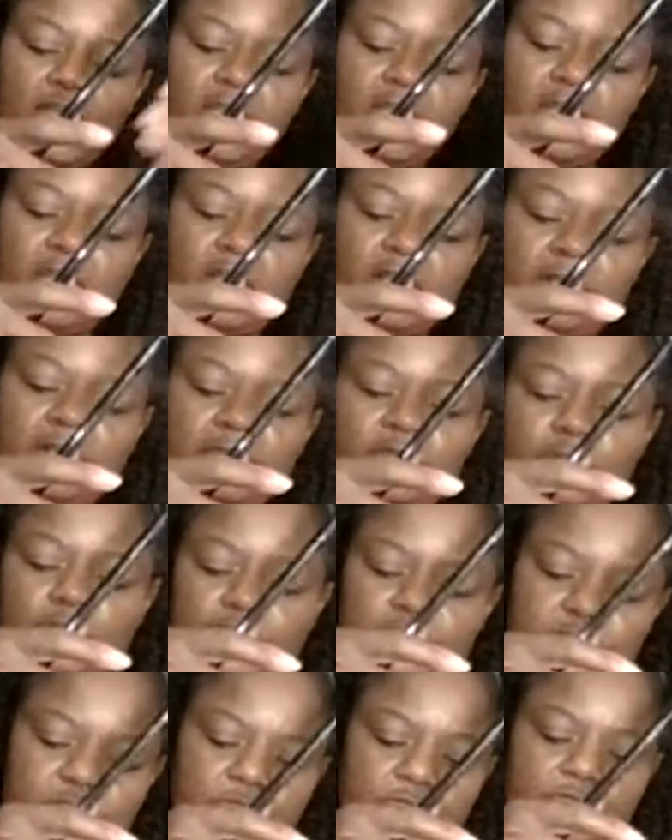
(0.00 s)
and I'm
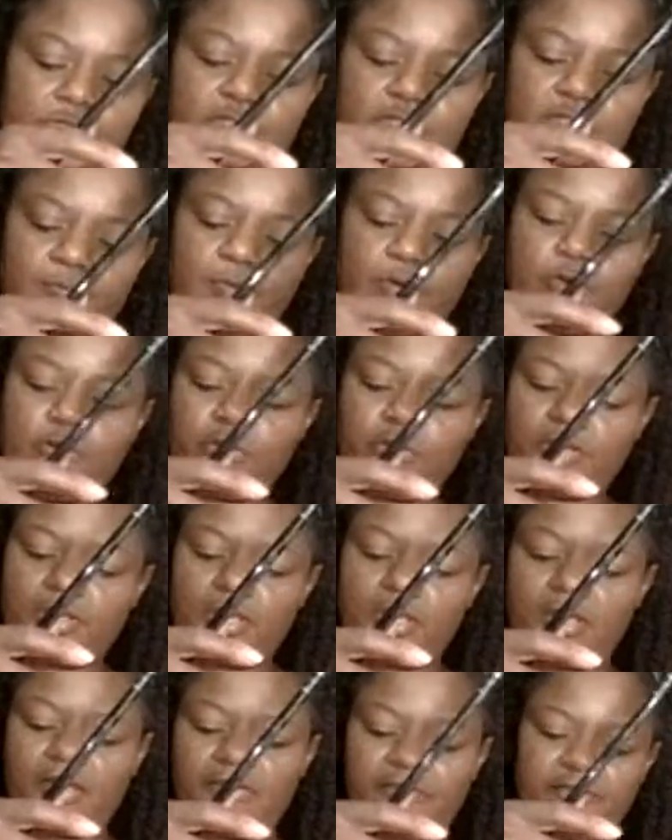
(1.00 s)
going to just pull
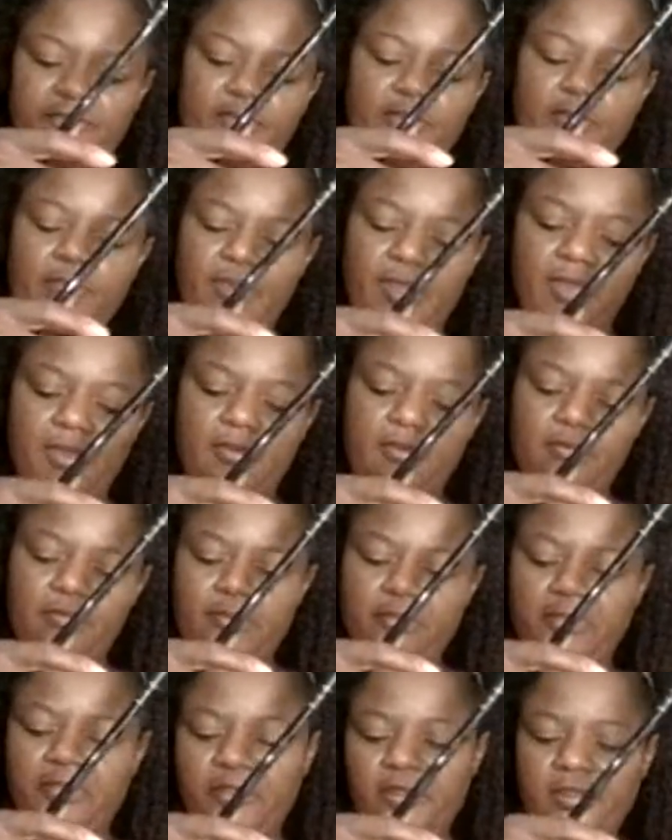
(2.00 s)
off about
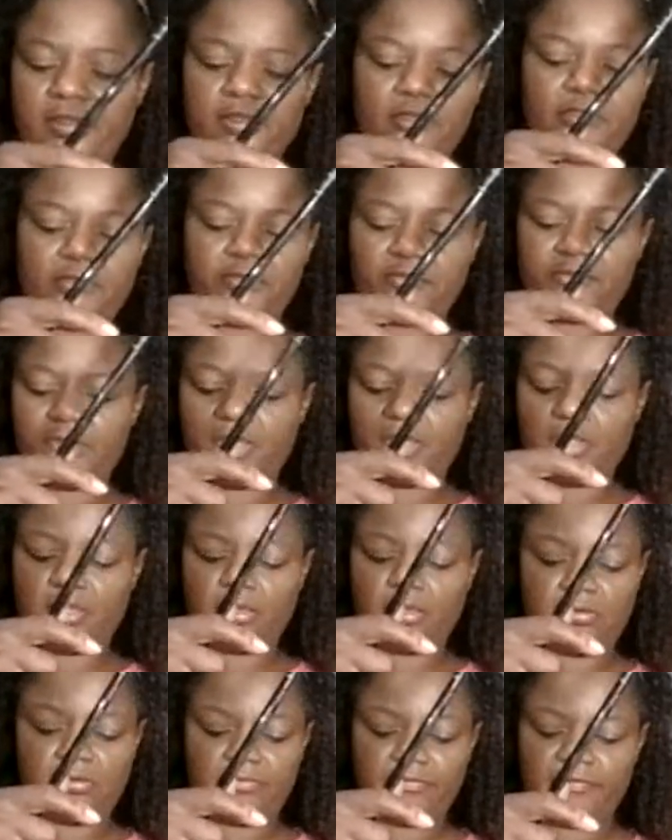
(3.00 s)

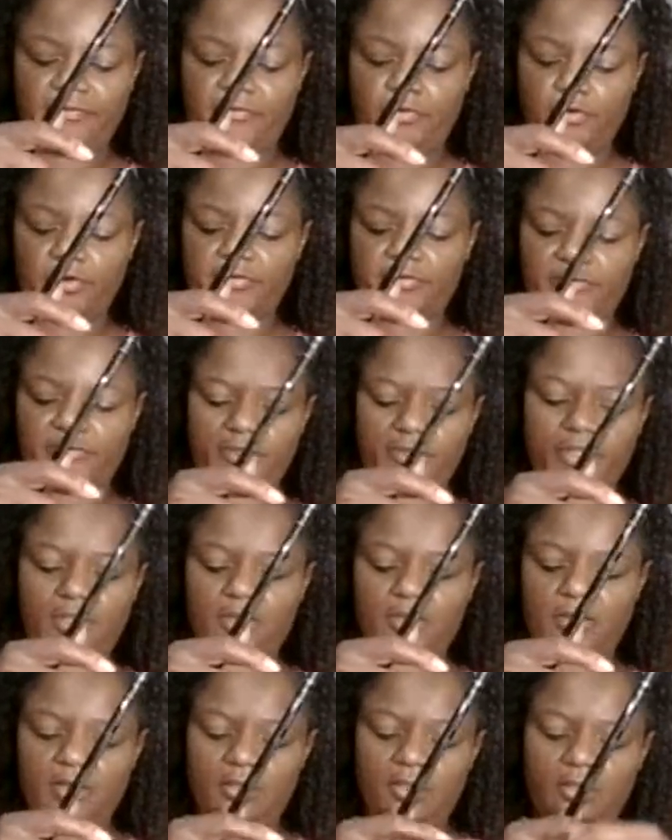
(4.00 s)
3-4 feet